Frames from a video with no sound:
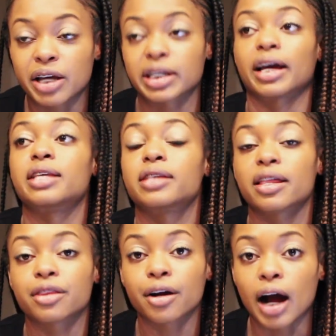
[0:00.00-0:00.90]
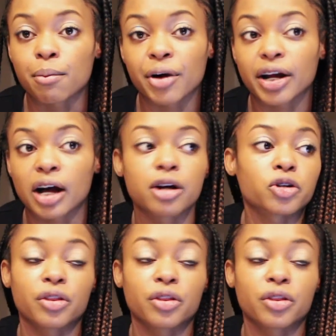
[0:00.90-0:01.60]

because like I said, their ombre colors,